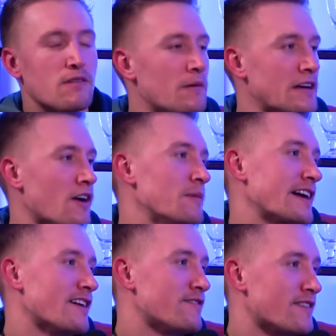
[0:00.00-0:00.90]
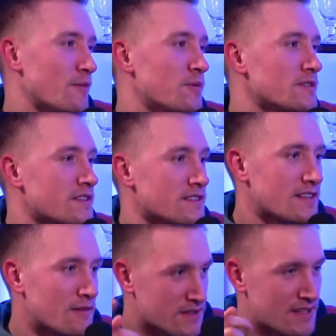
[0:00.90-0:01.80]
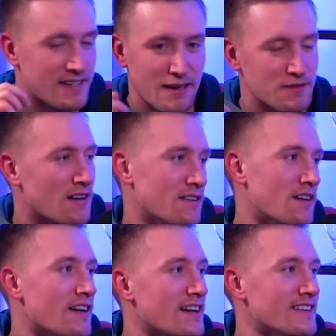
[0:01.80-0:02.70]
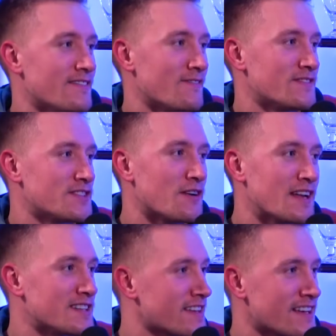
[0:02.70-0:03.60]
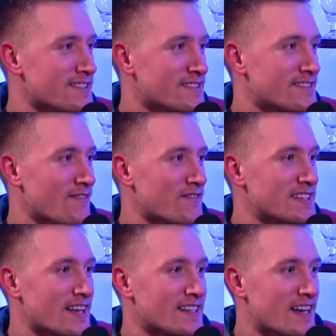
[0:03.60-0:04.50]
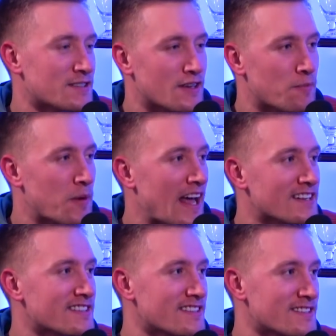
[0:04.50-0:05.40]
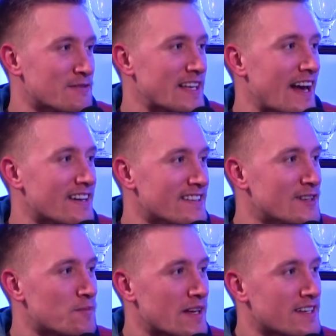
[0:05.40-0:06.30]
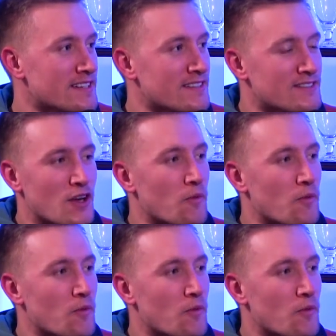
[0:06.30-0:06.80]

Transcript: Well, we got to make up for that, boys, because that was that was our night. So let's get as let's get as absolutely plastered as we can in this place. Yeah.